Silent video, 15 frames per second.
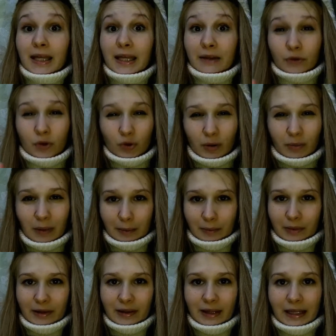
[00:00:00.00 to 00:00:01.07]
If you
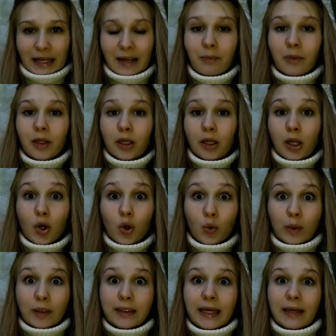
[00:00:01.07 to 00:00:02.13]
remember, the name
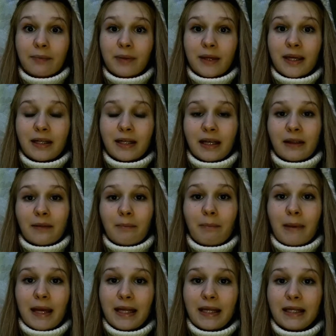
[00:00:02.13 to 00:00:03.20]
Lowell appeared in
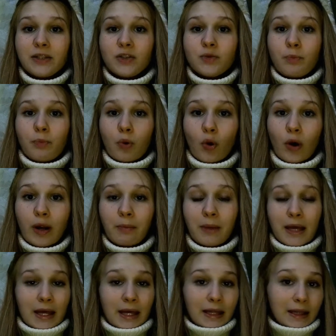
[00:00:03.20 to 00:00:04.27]
Bailey's poem
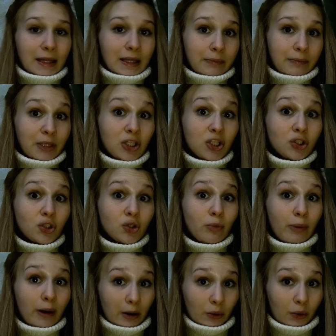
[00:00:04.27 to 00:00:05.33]
The Mistletoe
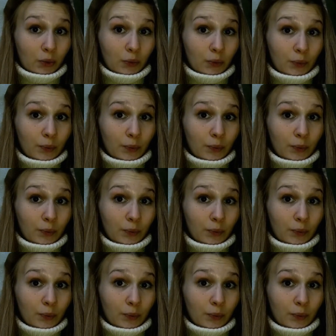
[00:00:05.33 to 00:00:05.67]
Bough.